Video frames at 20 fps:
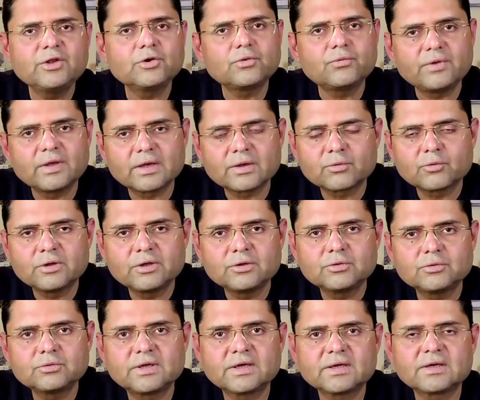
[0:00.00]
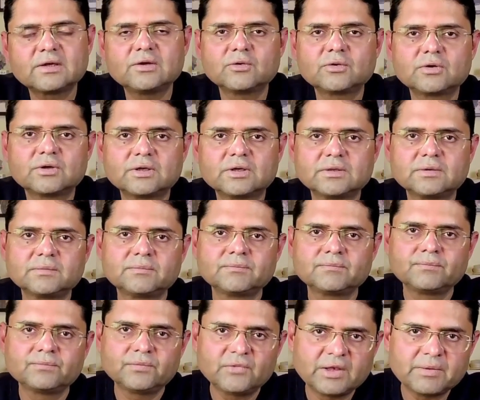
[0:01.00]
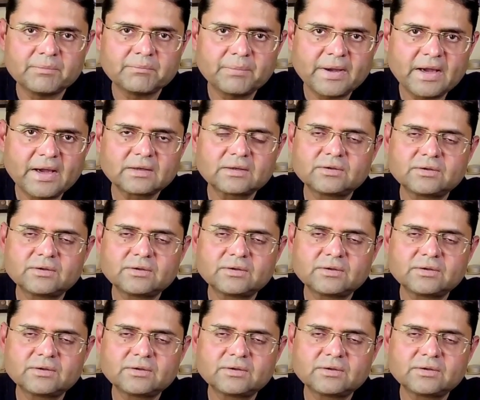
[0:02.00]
In the next video, we are going to take a look on